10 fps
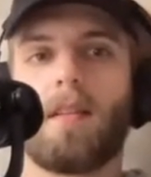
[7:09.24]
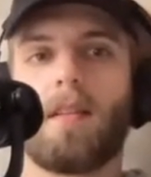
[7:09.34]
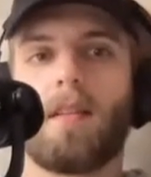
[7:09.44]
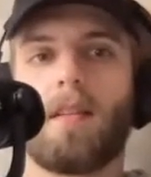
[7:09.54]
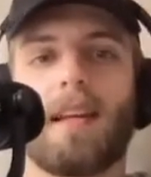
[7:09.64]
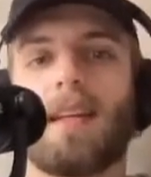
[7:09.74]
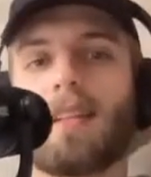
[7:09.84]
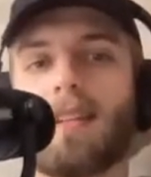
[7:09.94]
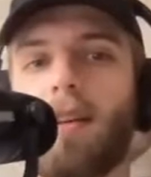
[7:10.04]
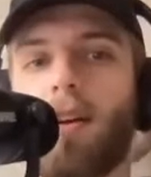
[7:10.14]
It's and
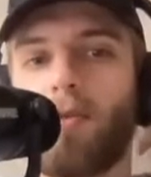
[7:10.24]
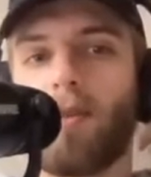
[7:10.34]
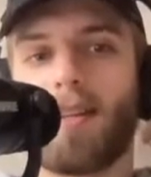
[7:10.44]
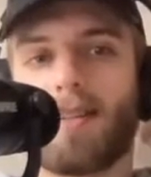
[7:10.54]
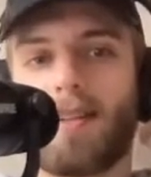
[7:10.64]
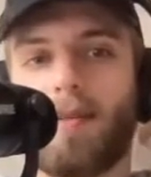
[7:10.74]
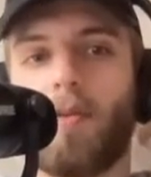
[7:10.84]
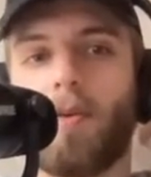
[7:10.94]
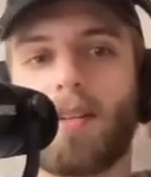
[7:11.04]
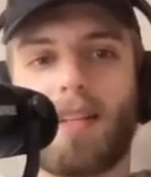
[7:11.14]
it's low um, risk. I
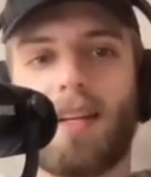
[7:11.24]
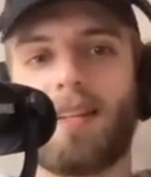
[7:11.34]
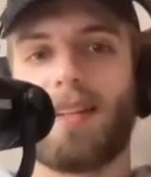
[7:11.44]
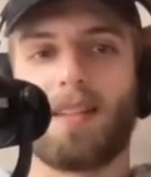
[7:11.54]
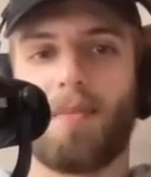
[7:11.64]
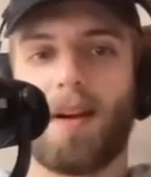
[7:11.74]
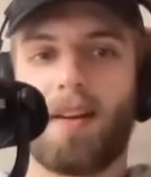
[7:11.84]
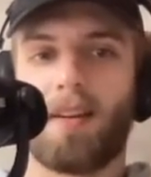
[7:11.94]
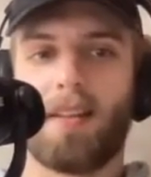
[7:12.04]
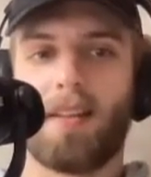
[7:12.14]
mean, worst case, he gets
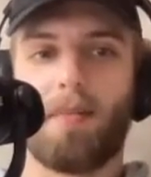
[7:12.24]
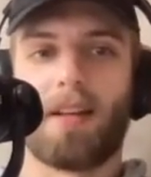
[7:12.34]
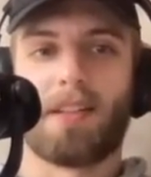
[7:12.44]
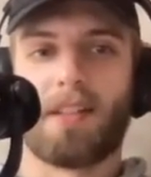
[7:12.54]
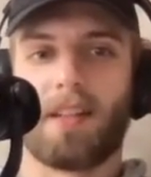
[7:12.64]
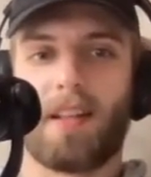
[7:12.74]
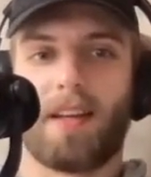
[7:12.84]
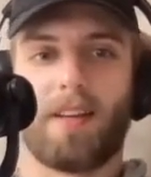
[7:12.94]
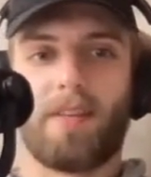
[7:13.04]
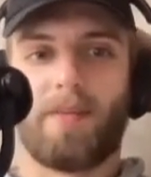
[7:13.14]
buried in the bench and
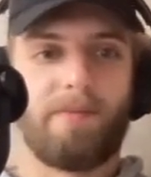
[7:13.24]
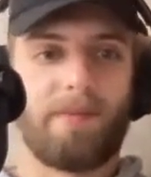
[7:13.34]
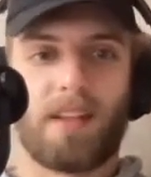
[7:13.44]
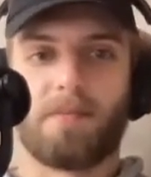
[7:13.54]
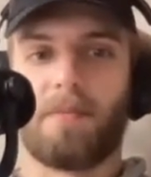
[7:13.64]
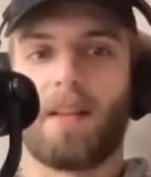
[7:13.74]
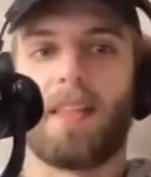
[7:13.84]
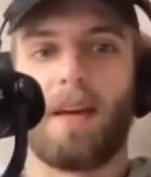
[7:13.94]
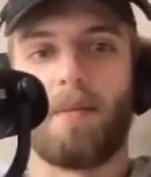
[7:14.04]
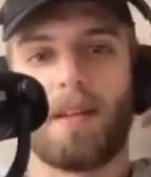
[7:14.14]
like yeah. doesn't play. He
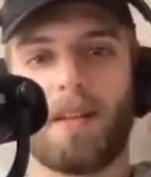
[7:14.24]
was like much.